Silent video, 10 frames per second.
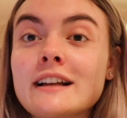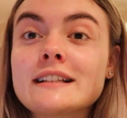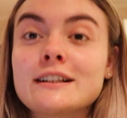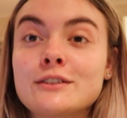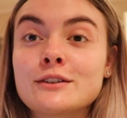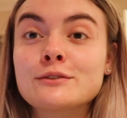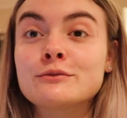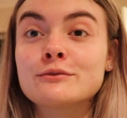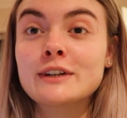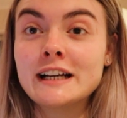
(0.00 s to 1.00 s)
like TikTok is a
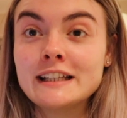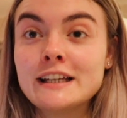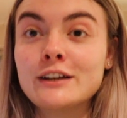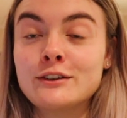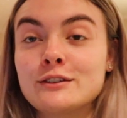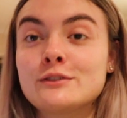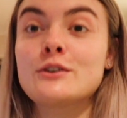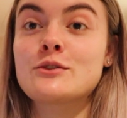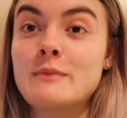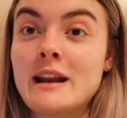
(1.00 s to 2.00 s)
really good
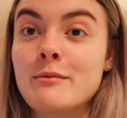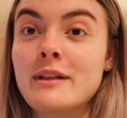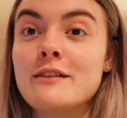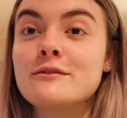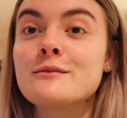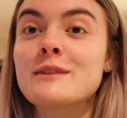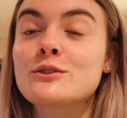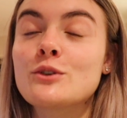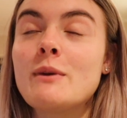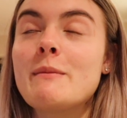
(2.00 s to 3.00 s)
social media platform that
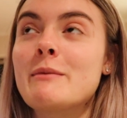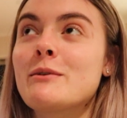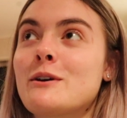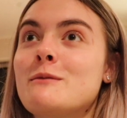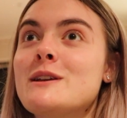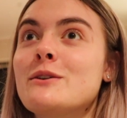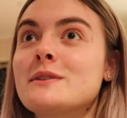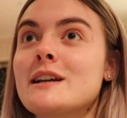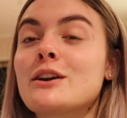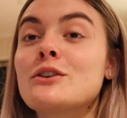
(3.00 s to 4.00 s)
so many people are going to be
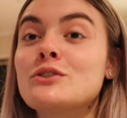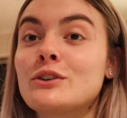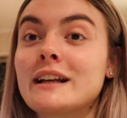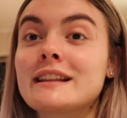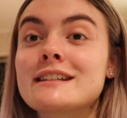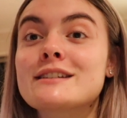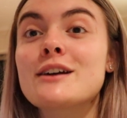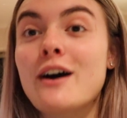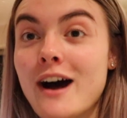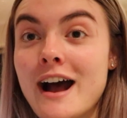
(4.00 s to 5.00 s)
using during this
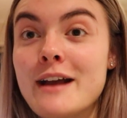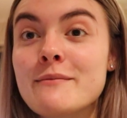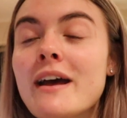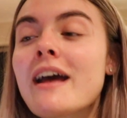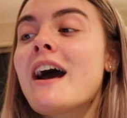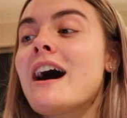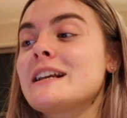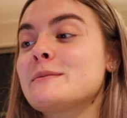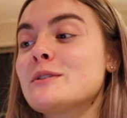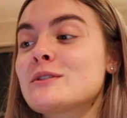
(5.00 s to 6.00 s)
time. I
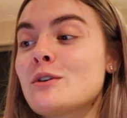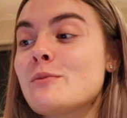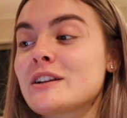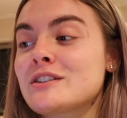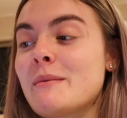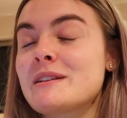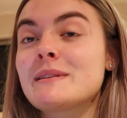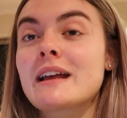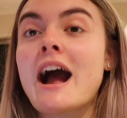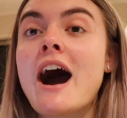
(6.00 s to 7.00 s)
spent
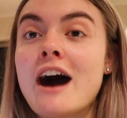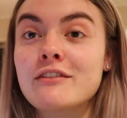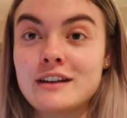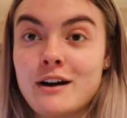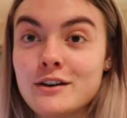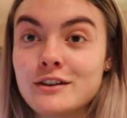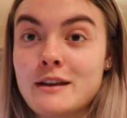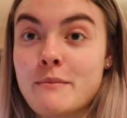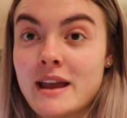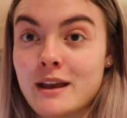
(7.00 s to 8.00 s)
like half an hour
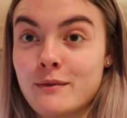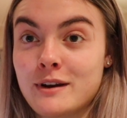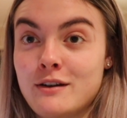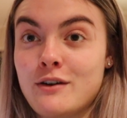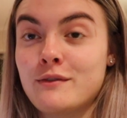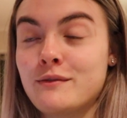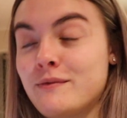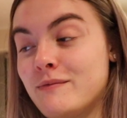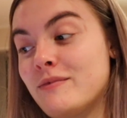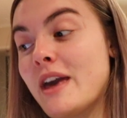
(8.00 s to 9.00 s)
earlier making one of
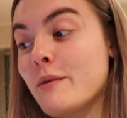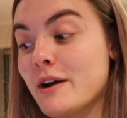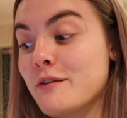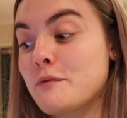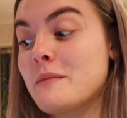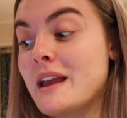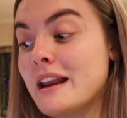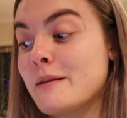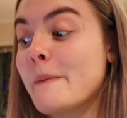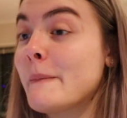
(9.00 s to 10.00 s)
me
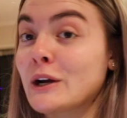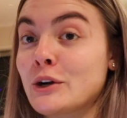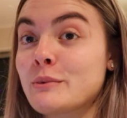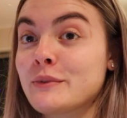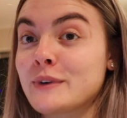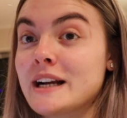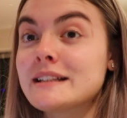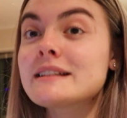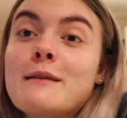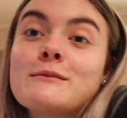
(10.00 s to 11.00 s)
and my group of
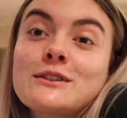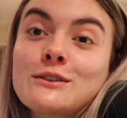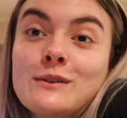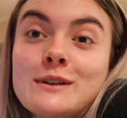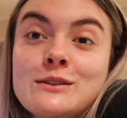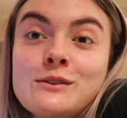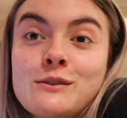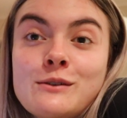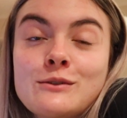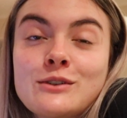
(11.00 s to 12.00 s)
friends. I'm just going
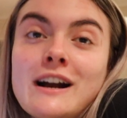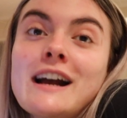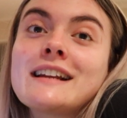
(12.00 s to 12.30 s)
to try